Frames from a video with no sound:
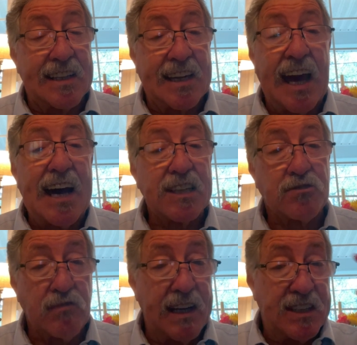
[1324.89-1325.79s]
cash
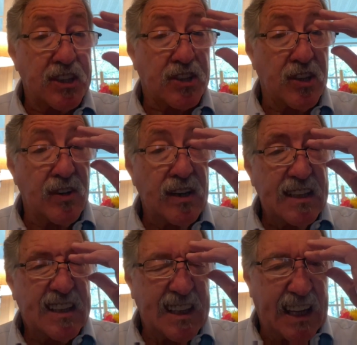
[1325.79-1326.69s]
register,
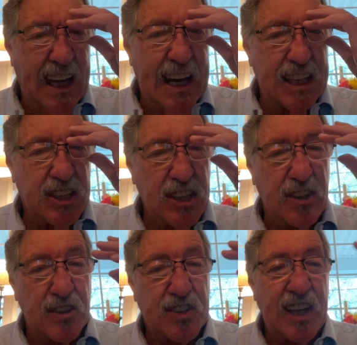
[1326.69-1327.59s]
to the
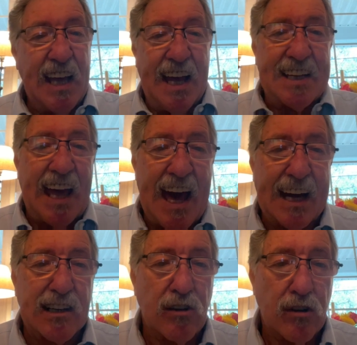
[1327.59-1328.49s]
cashiers, and
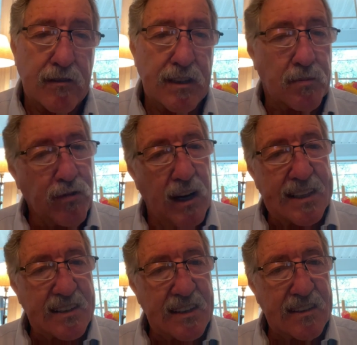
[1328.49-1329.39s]
haggle over the
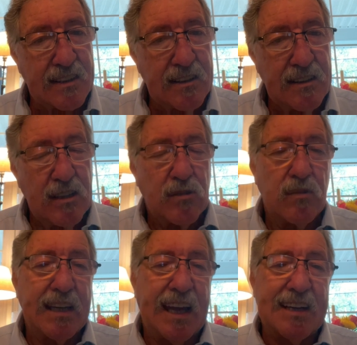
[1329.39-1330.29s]
prices.
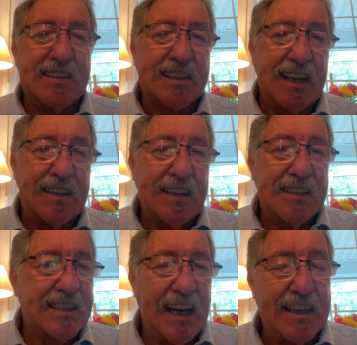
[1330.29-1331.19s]
We can't
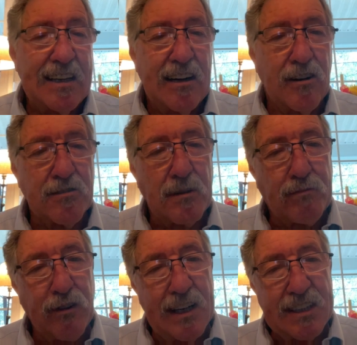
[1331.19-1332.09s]
say, "Oh, the
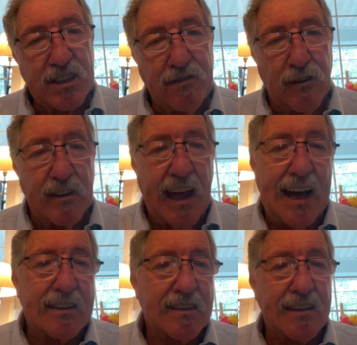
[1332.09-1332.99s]
price for
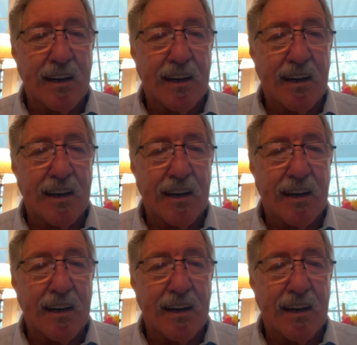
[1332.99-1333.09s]
that,